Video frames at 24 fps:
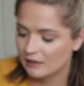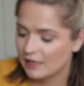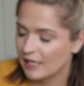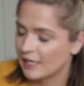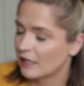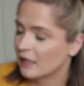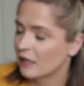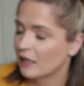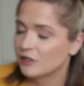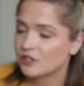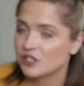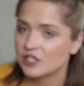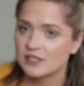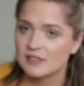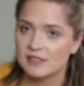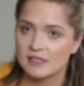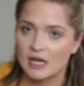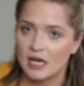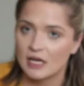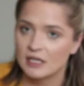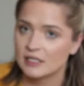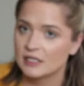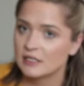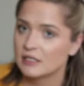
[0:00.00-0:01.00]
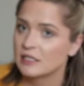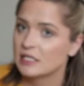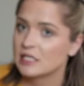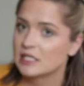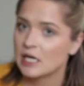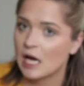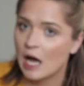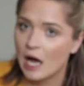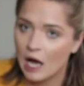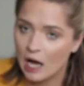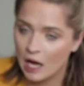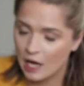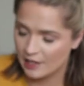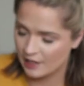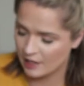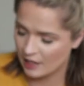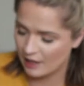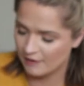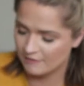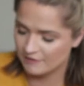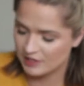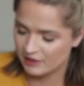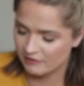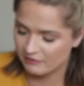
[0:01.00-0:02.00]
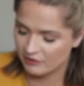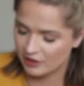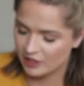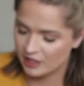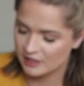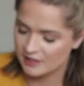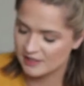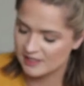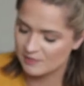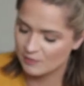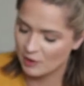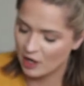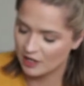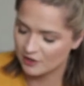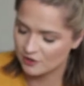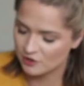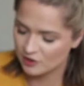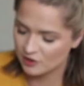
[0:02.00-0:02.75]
like just a ton of different spa